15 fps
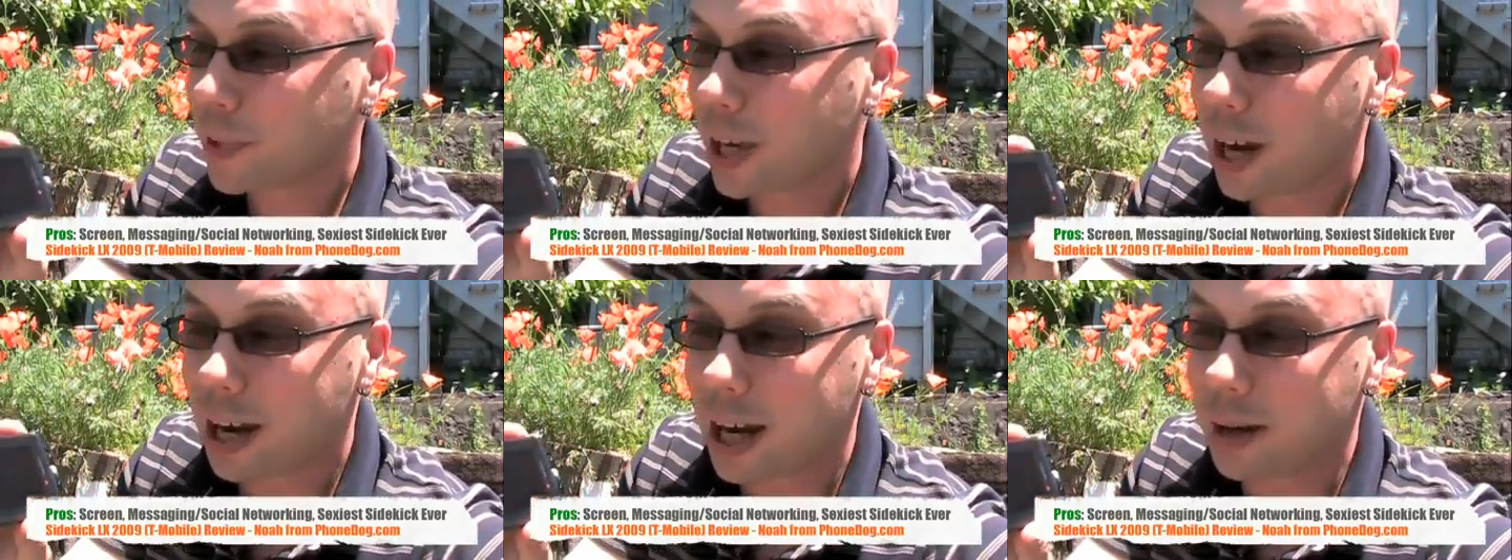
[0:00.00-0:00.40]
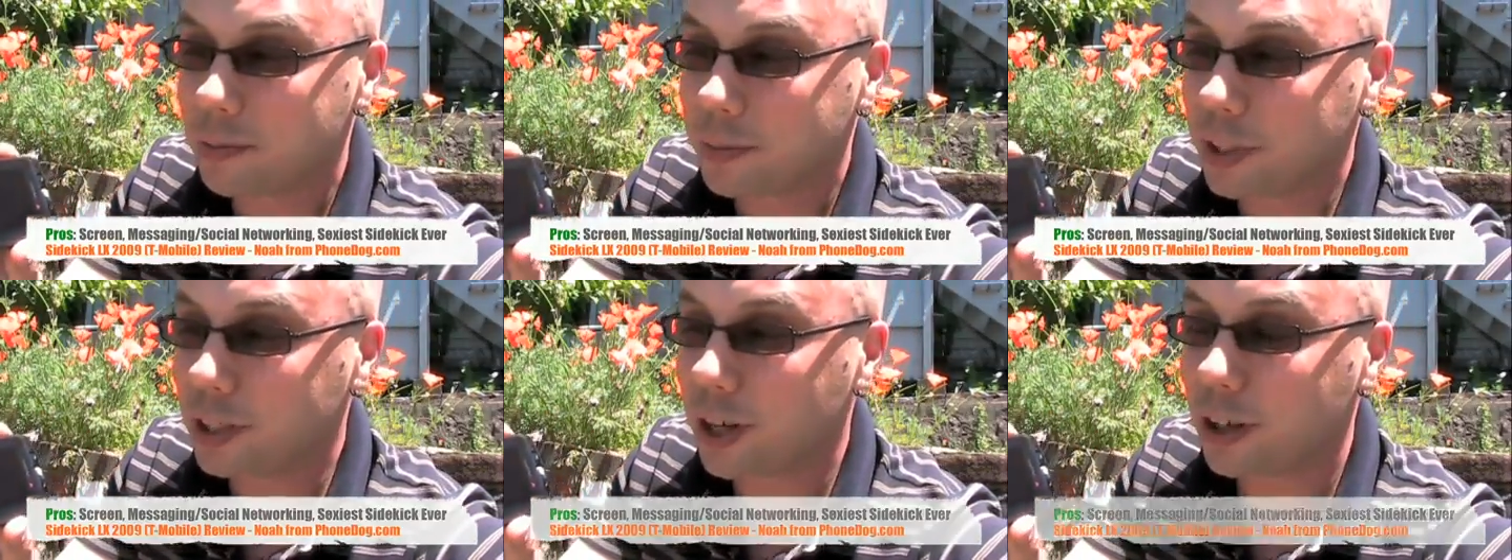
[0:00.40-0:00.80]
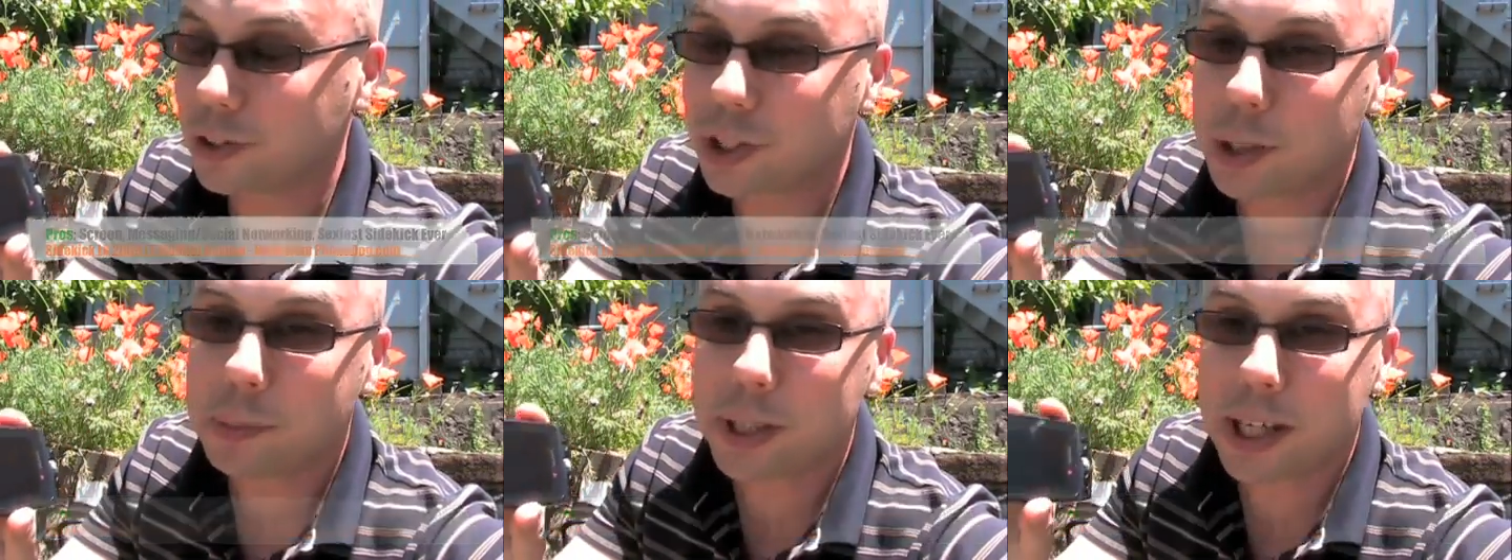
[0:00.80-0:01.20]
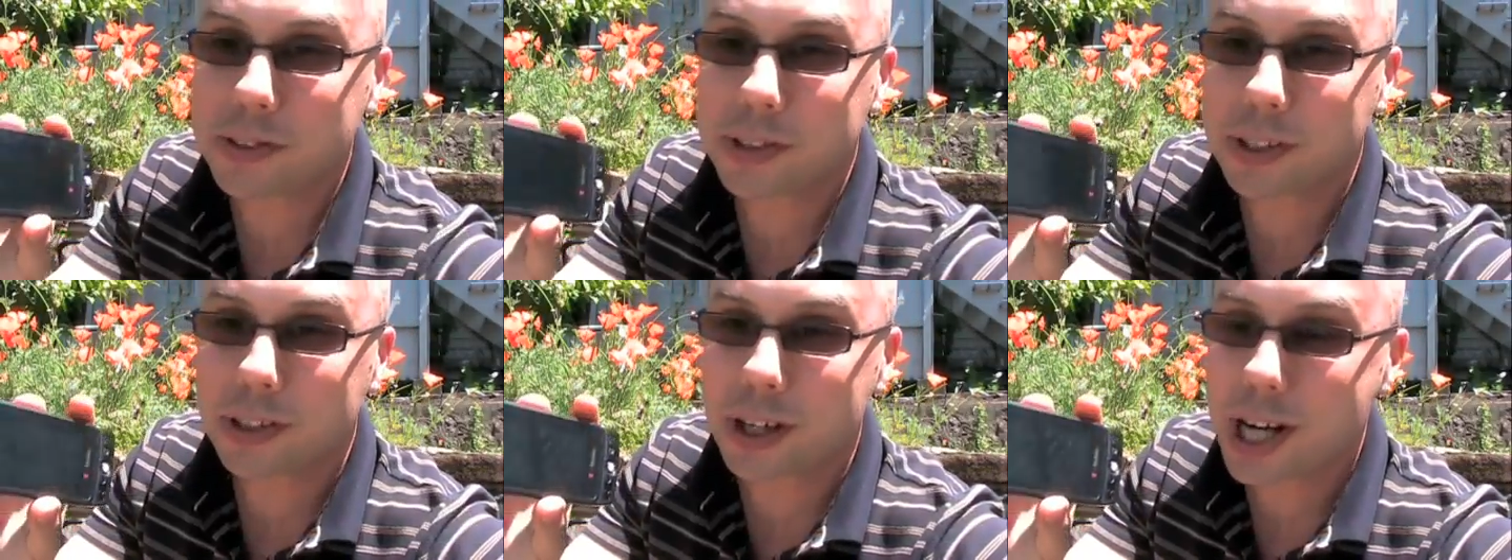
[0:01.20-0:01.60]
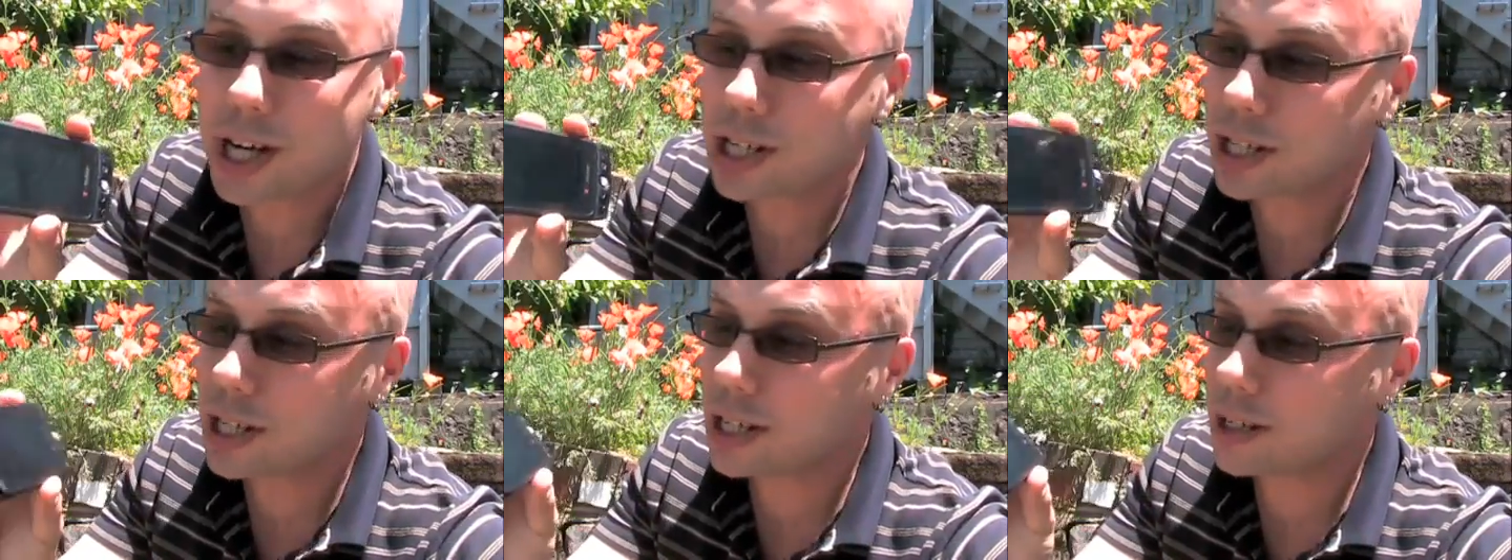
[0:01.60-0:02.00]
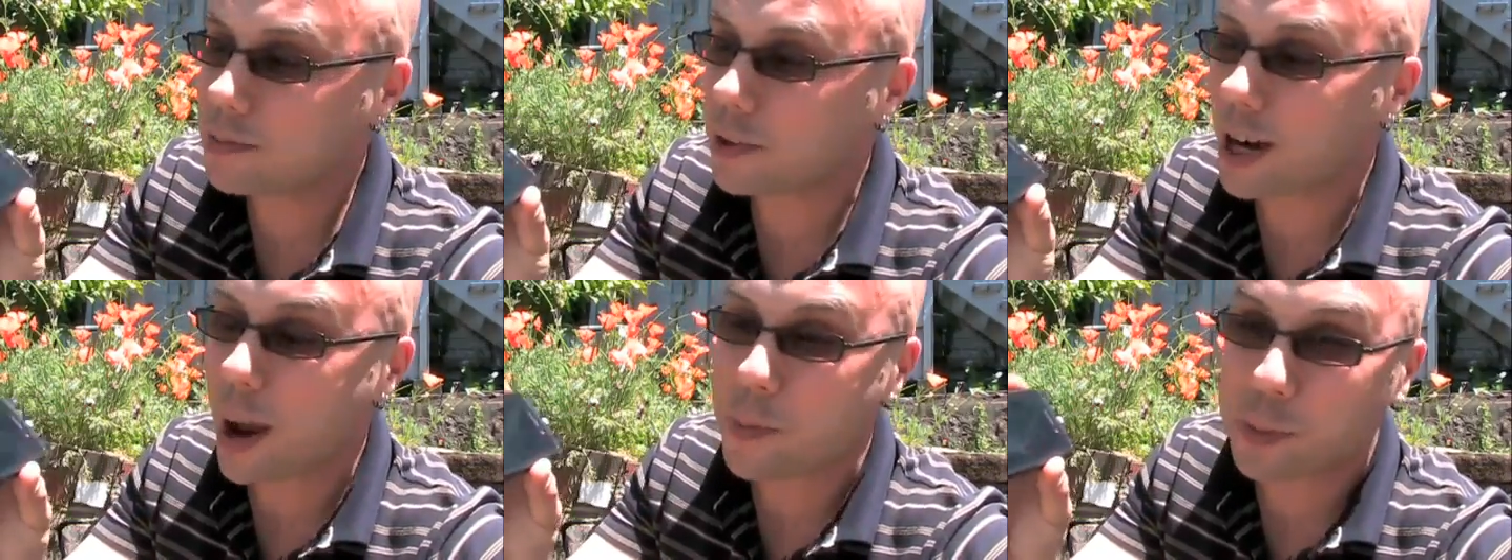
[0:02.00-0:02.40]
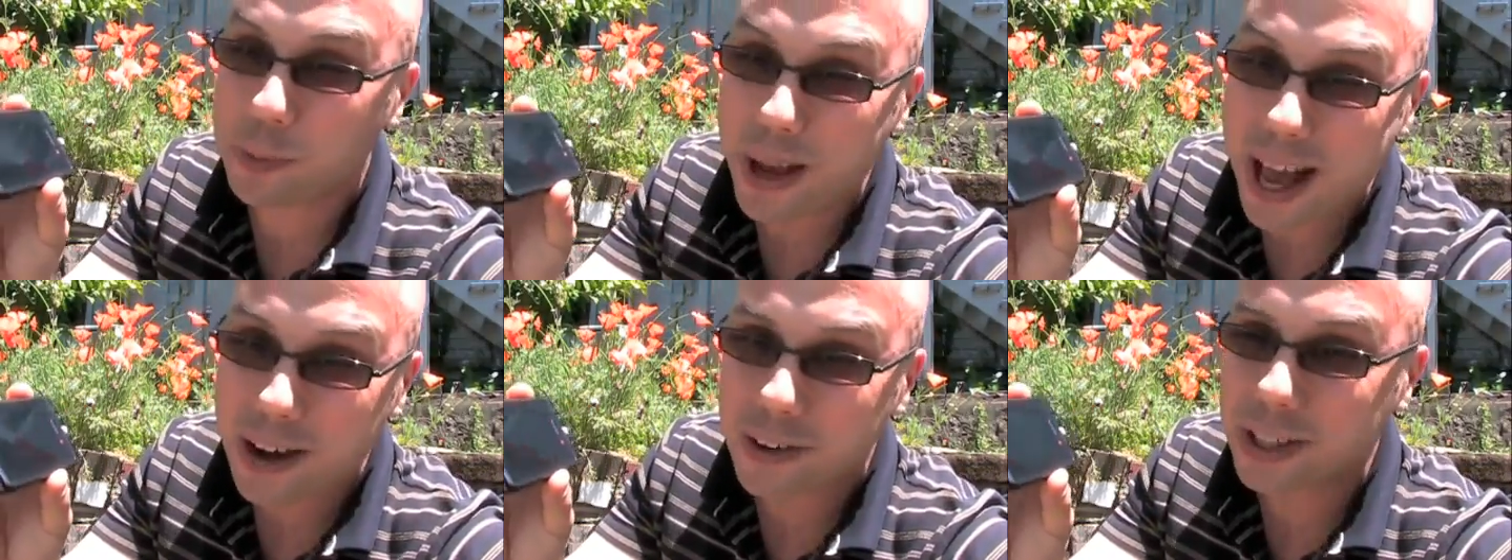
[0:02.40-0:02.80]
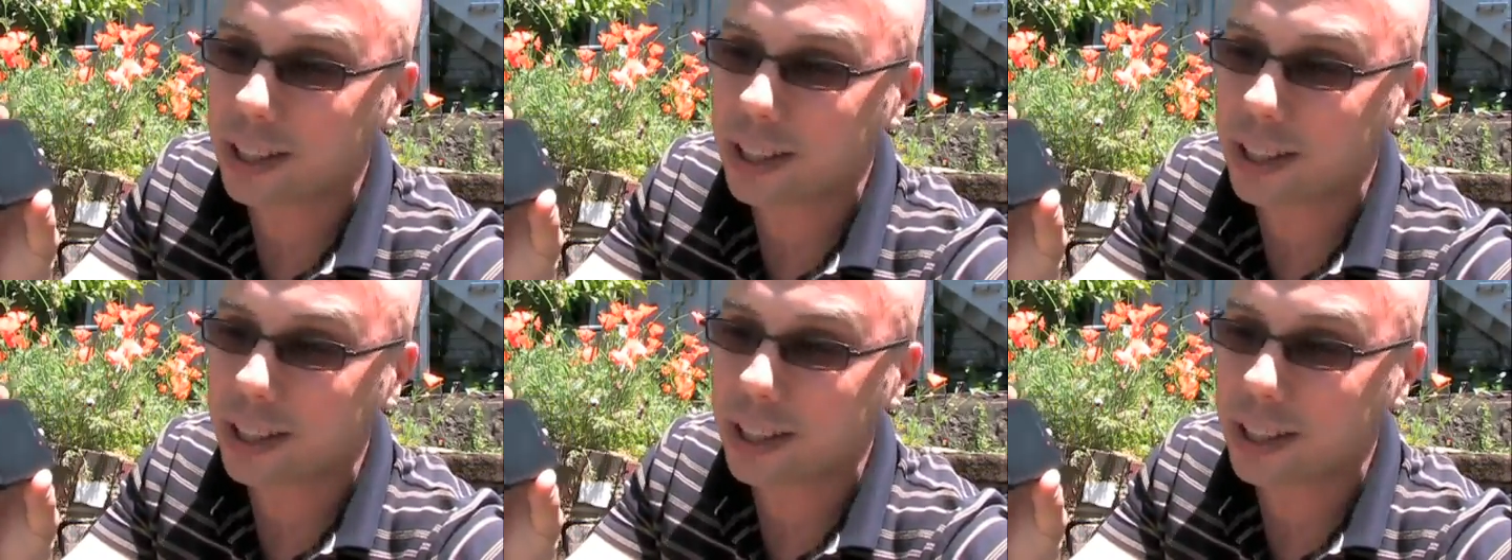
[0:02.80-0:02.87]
You know, GPS integration, perhaps battery